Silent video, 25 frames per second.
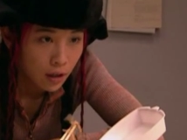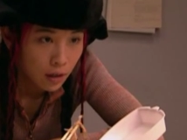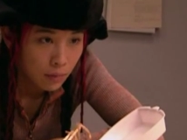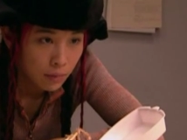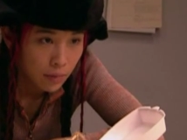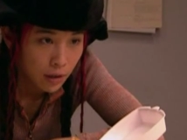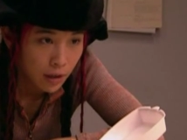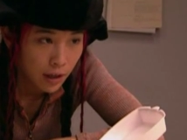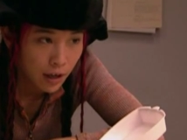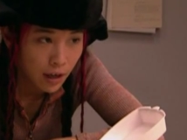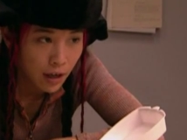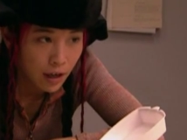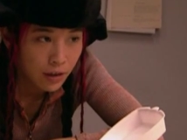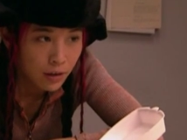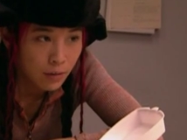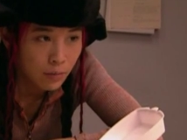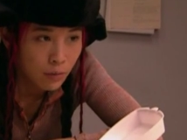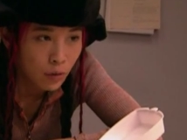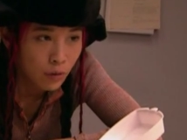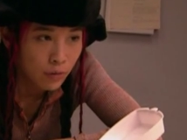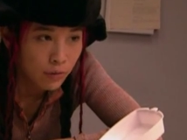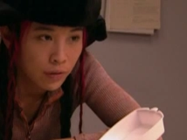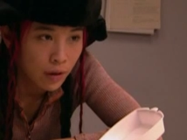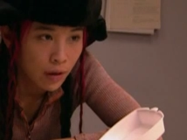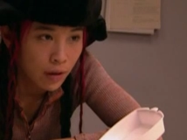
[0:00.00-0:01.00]
but I had the
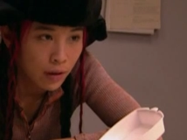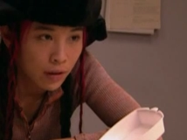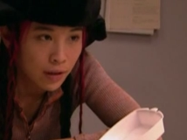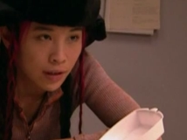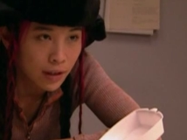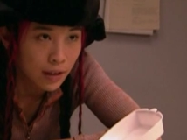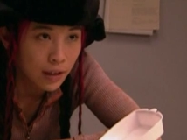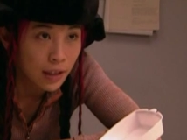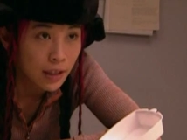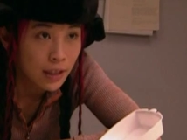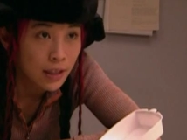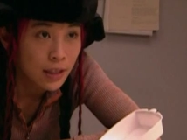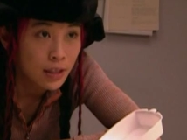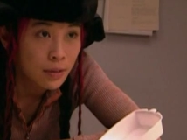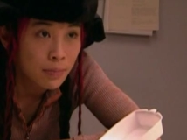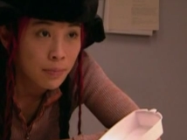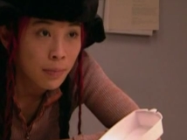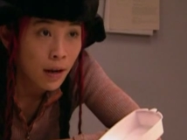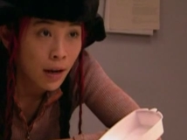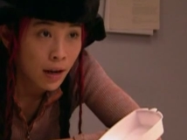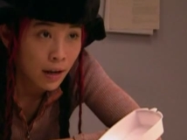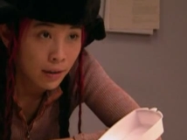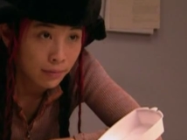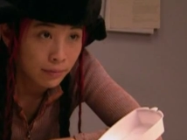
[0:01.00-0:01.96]
movie out of the leaky spot.